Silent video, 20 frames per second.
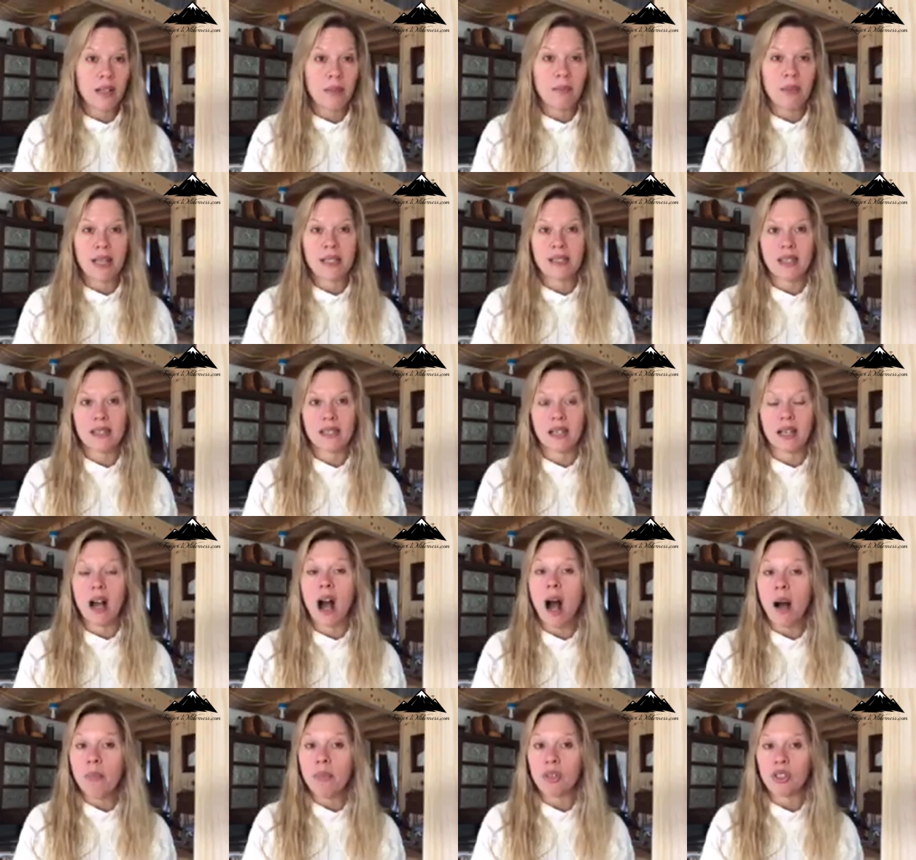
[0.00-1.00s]
It makes us
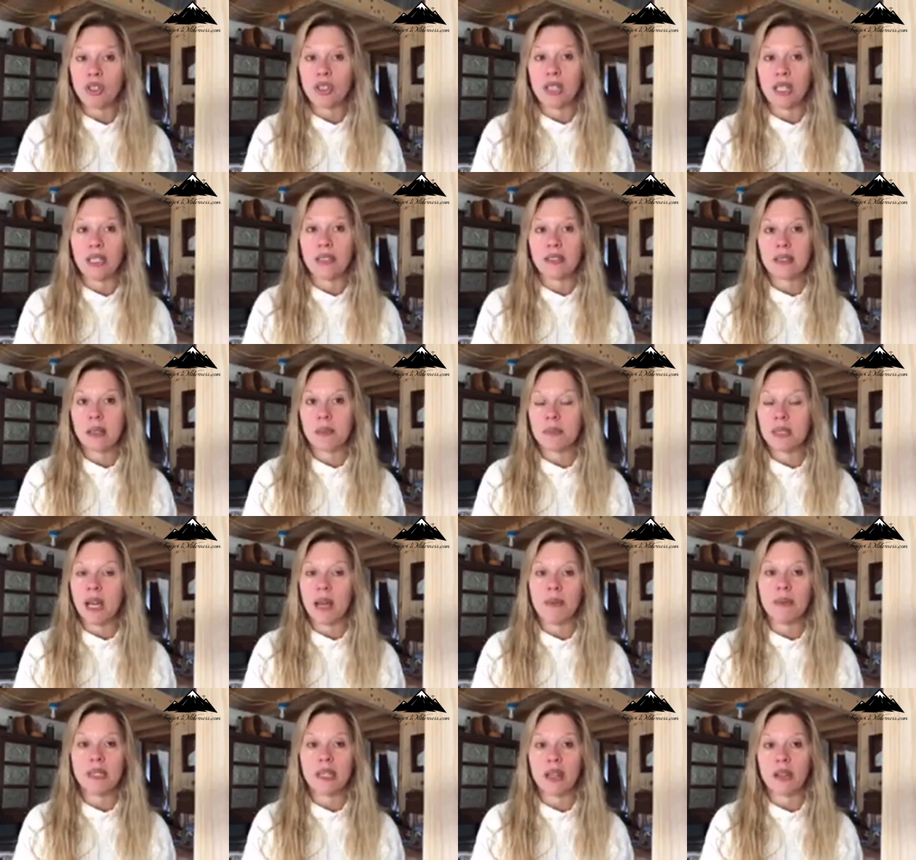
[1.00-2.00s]
accomplish things
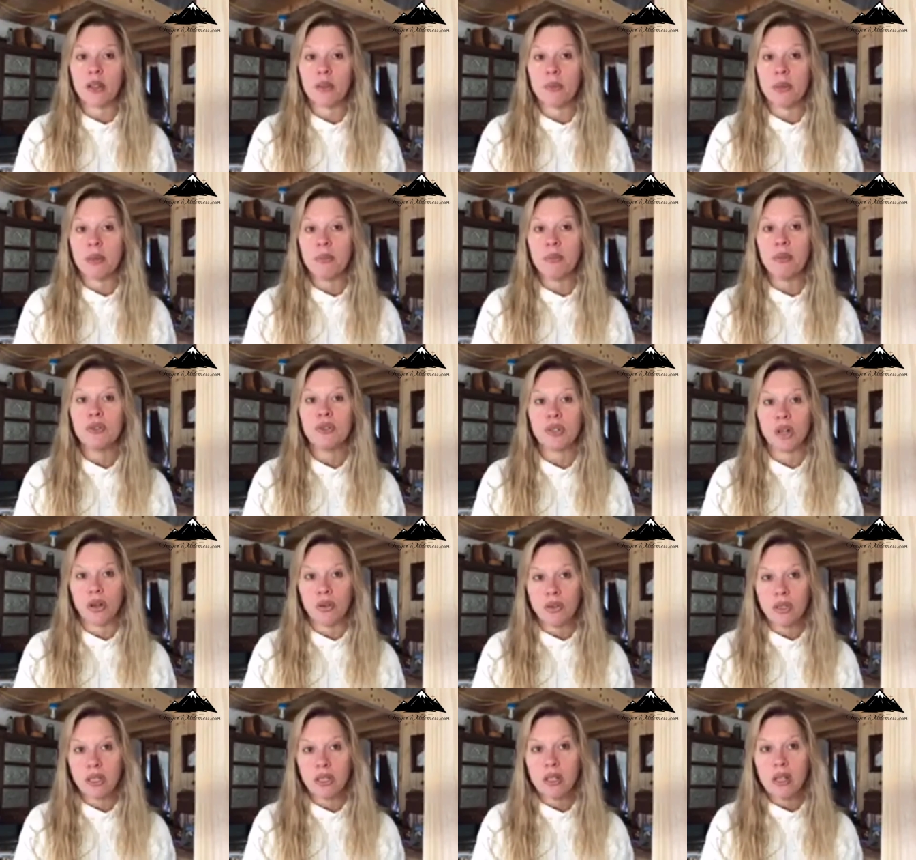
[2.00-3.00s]
sometimes that other people
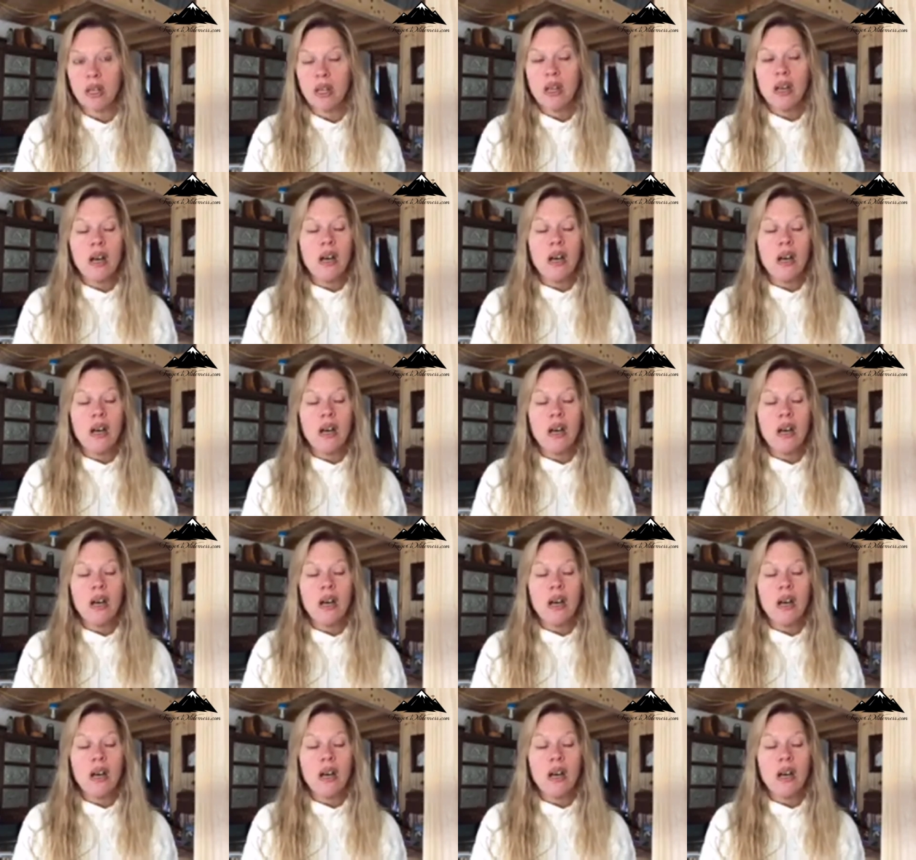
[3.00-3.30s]
don't.